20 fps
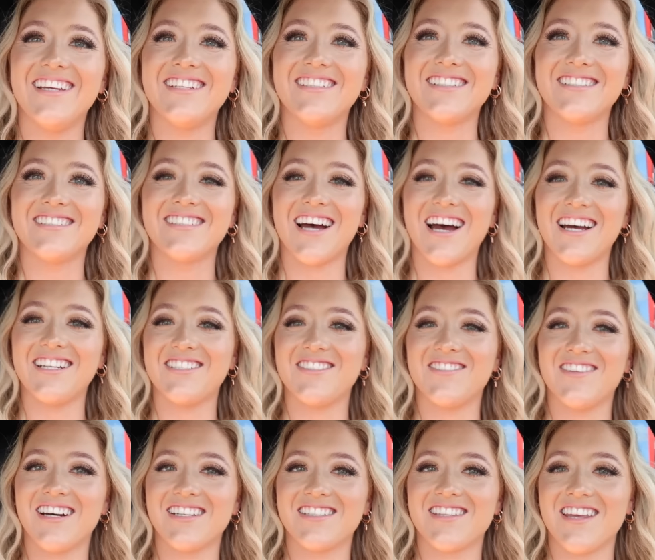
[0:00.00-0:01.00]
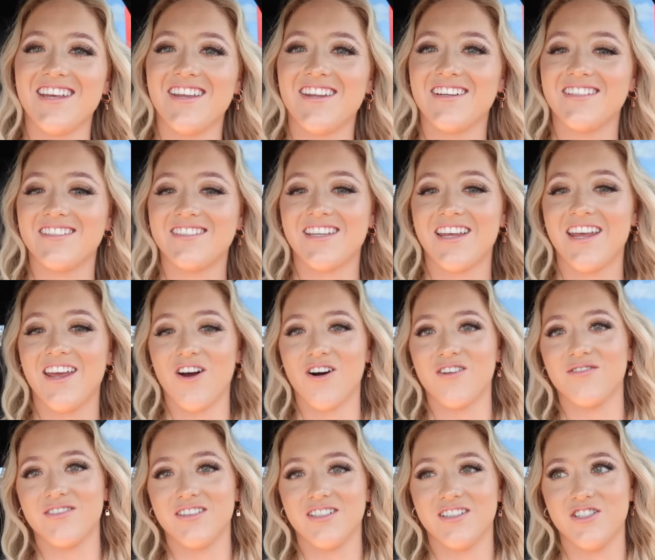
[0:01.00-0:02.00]
It's a side to us that you don't see
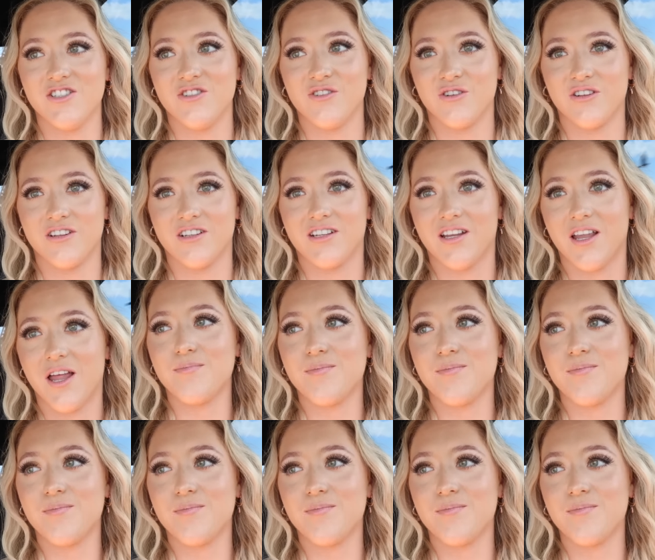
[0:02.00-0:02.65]
often, Jordan.